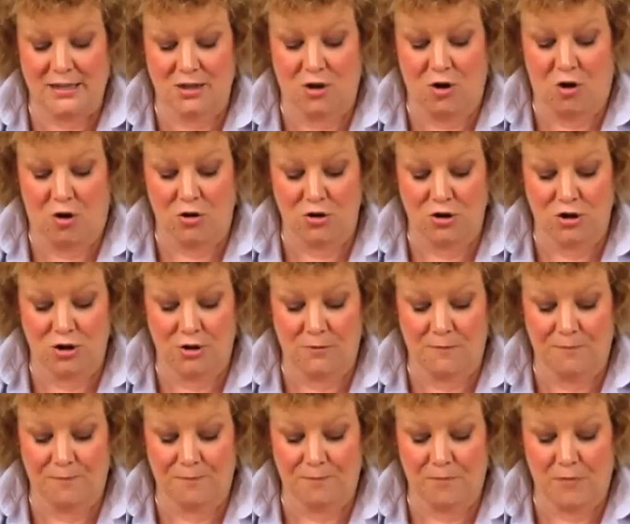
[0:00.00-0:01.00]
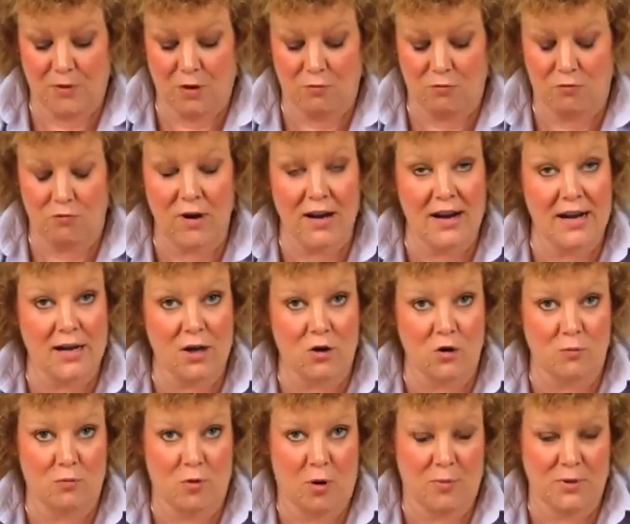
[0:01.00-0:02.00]
got really
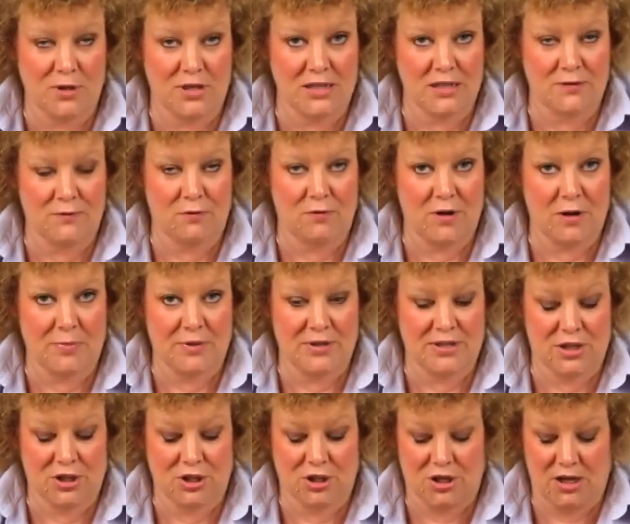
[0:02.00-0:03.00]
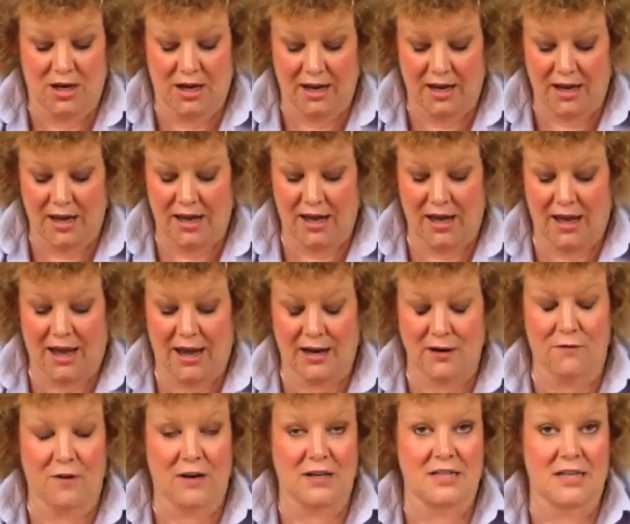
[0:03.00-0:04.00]
good properties for repositioning and
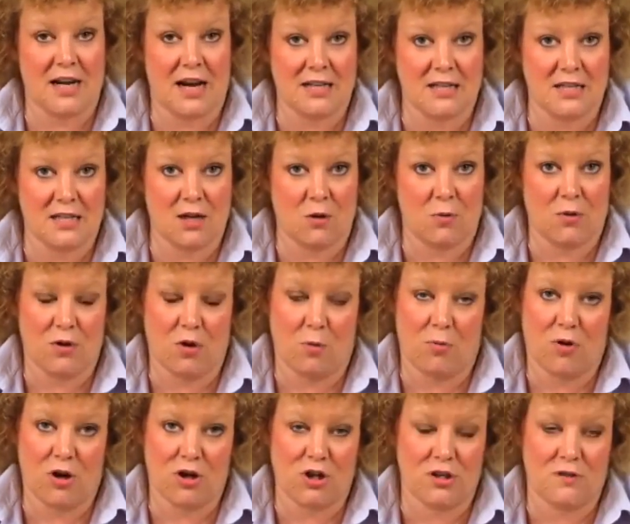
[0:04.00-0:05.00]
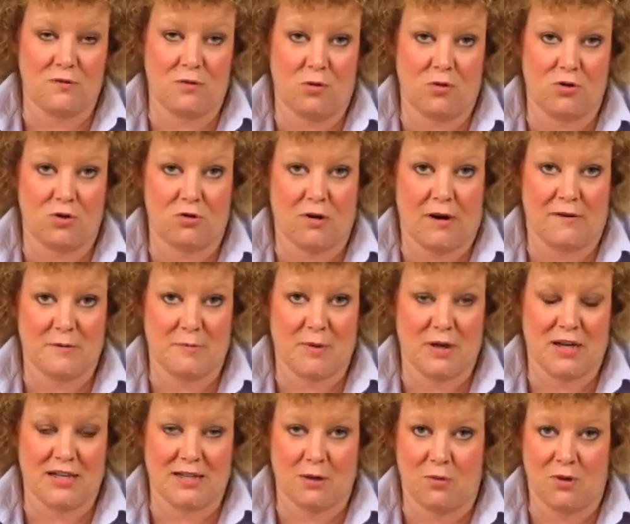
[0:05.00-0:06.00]
fantastic with your precious photographs
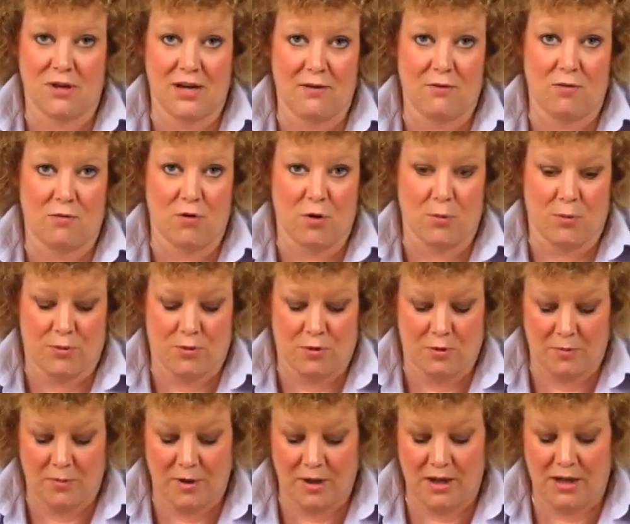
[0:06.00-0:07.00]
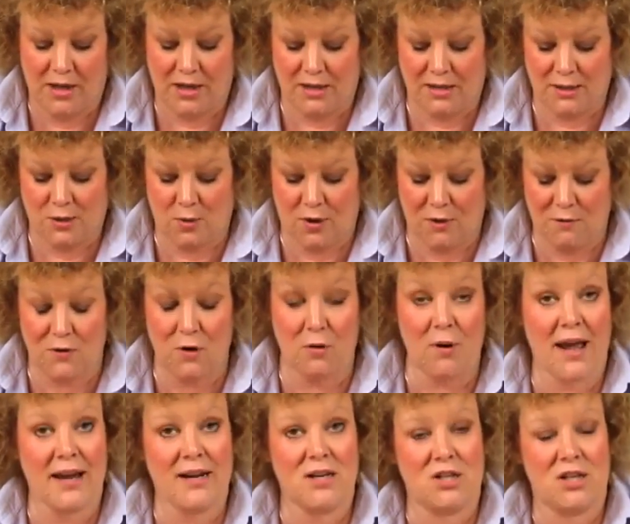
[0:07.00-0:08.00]
because it will never ruin them. So if you
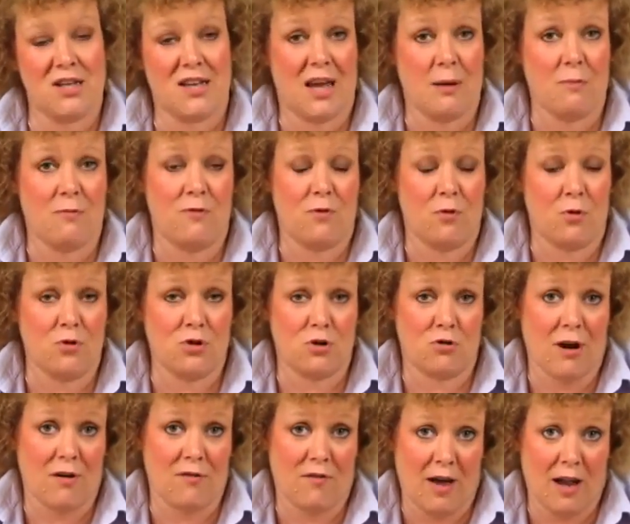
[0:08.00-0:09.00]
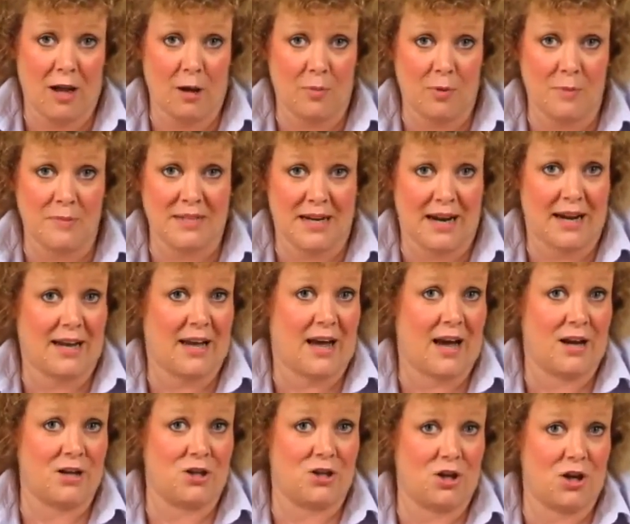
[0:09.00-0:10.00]
like to keep photograph albums like
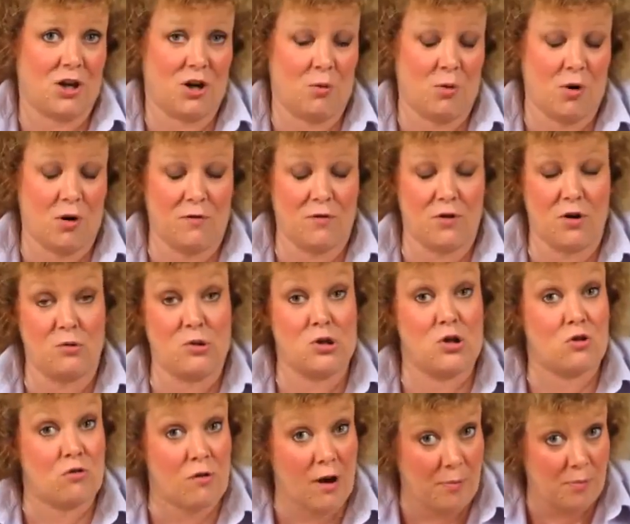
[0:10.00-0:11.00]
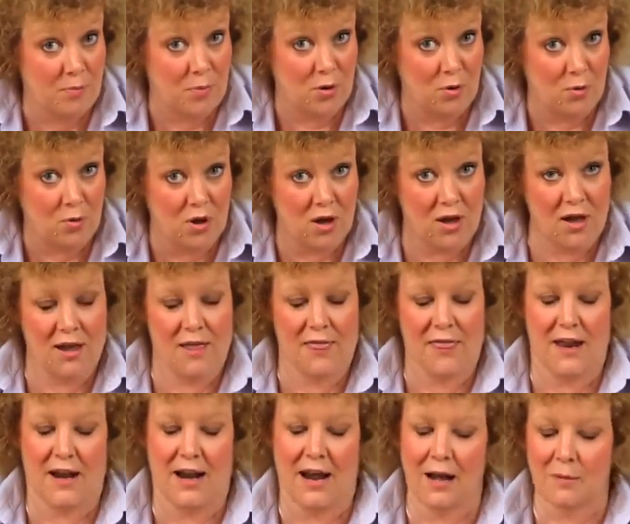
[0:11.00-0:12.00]
I do, if you scrapbook,
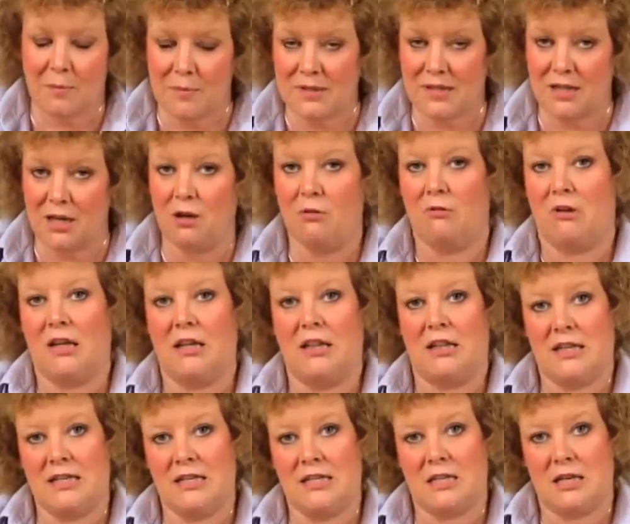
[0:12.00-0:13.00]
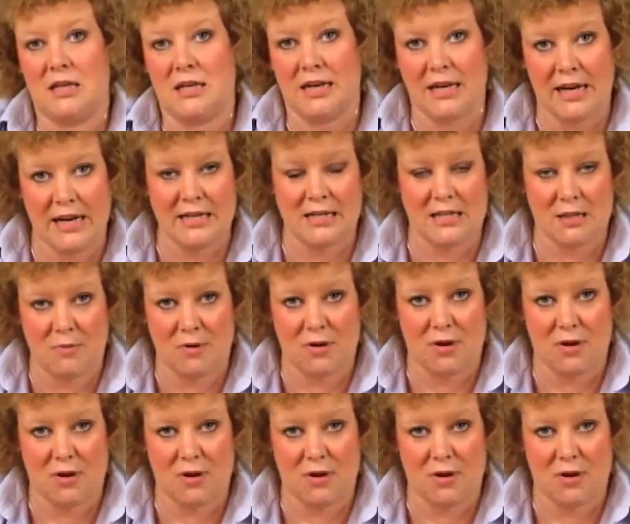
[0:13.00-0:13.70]
then absolutely this needs to be